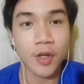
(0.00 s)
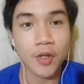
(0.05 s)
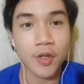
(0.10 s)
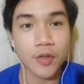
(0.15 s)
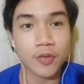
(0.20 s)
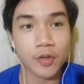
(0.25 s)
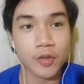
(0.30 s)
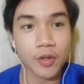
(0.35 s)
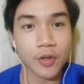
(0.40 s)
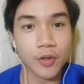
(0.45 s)

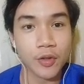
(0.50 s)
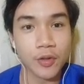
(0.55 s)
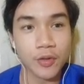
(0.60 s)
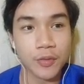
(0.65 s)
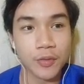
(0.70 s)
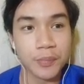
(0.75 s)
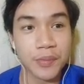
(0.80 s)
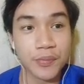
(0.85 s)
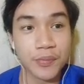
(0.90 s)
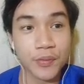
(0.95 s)
So
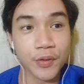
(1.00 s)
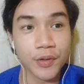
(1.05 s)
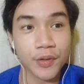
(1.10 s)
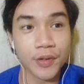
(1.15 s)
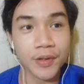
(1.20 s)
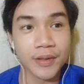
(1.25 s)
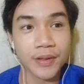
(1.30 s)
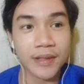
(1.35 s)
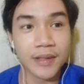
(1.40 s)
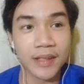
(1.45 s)

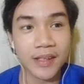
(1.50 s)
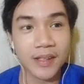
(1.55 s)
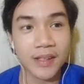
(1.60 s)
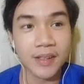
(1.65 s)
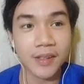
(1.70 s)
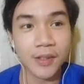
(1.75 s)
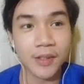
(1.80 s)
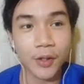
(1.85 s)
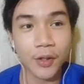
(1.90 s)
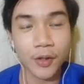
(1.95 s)
before
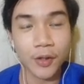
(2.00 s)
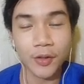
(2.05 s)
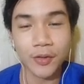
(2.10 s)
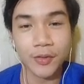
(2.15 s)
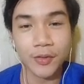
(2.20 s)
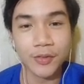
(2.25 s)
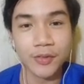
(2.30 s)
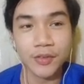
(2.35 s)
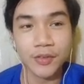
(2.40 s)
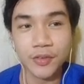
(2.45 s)
they
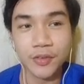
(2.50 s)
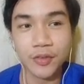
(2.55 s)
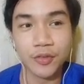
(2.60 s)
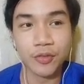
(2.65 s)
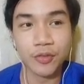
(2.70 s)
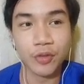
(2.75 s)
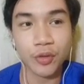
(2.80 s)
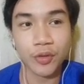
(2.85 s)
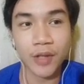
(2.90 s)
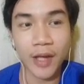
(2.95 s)
go
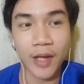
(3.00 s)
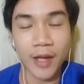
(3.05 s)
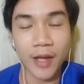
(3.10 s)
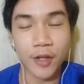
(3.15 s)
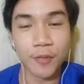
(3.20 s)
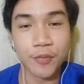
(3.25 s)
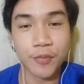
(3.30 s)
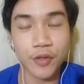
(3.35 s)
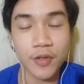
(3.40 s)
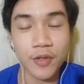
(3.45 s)
to the end
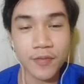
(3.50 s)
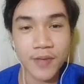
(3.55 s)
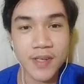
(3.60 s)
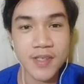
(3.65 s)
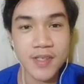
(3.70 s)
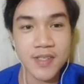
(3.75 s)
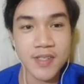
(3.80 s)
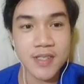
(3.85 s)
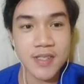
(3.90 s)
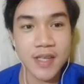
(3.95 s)
of
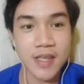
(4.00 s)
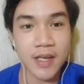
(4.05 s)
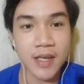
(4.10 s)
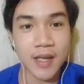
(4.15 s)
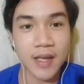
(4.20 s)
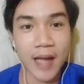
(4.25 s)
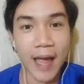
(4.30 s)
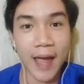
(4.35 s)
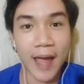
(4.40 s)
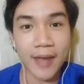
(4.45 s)
service,
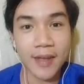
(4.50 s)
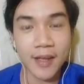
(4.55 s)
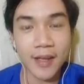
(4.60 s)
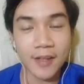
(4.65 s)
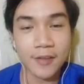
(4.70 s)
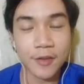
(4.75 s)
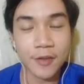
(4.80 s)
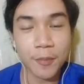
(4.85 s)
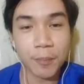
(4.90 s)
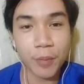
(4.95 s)
they
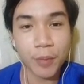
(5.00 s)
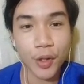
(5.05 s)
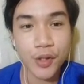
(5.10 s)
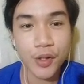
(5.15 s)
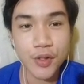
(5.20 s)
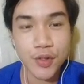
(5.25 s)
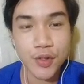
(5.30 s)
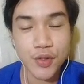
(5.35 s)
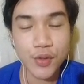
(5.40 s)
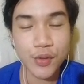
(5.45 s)
added the part
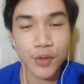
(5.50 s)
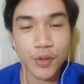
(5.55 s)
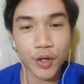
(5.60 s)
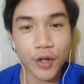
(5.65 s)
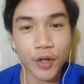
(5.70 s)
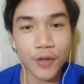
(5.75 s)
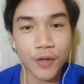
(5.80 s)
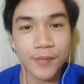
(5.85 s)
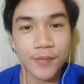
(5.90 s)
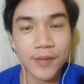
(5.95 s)
2
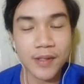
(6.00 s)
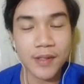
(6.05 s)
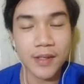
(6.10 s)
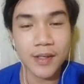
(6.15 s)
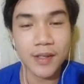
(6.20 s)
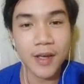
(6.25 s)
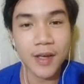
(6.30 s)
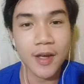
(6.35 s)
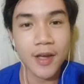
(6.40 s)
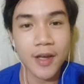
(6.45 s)
of the